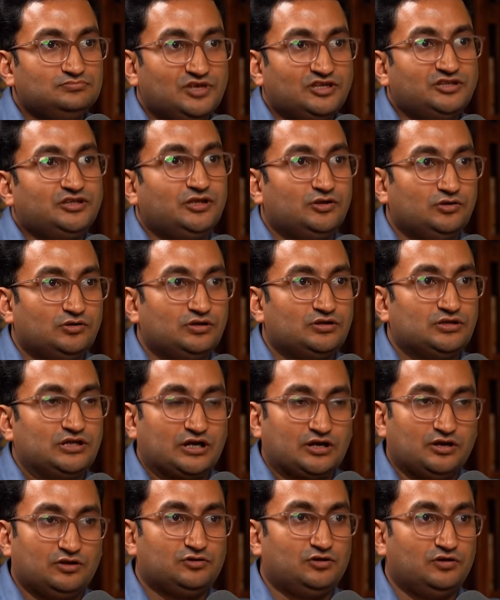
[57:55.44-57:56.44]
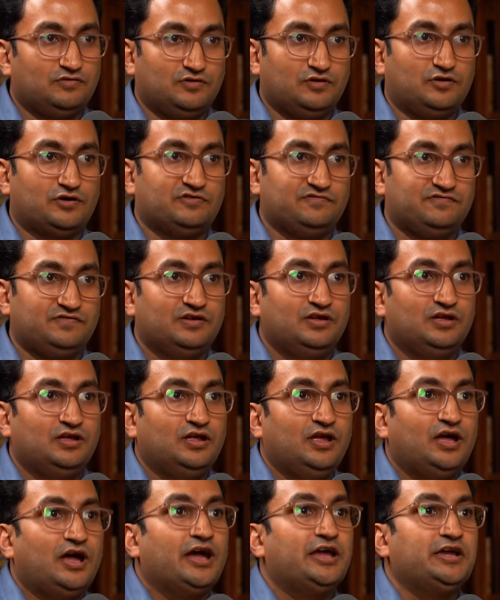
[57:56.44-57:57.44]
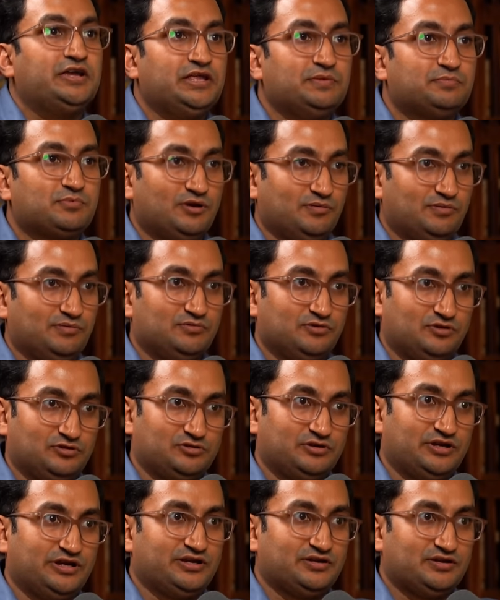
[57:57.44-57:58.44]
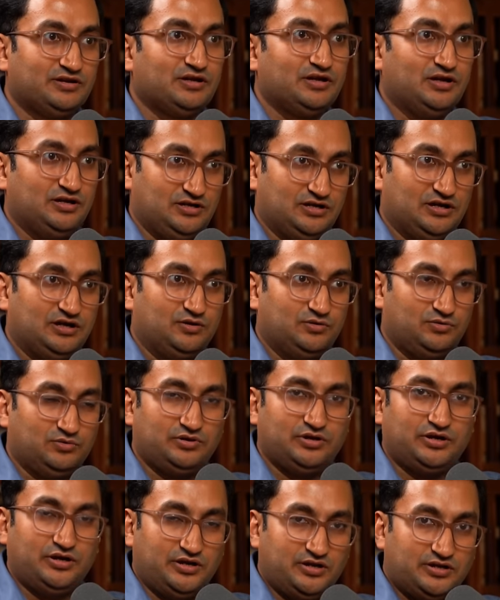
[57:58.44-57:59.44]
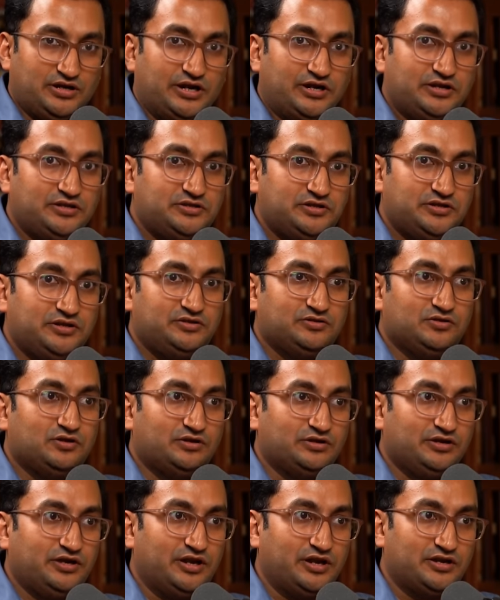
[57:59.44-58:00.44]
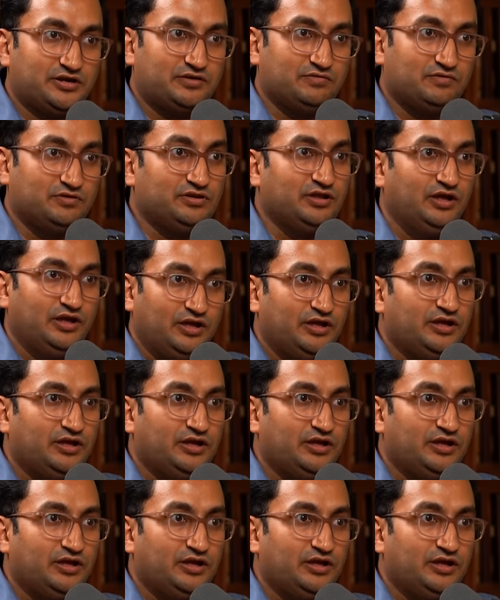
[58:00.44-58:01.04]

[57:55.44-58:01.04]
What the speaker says: I think that will solve a lot of IT problems also. Like how Indian IT cities got created was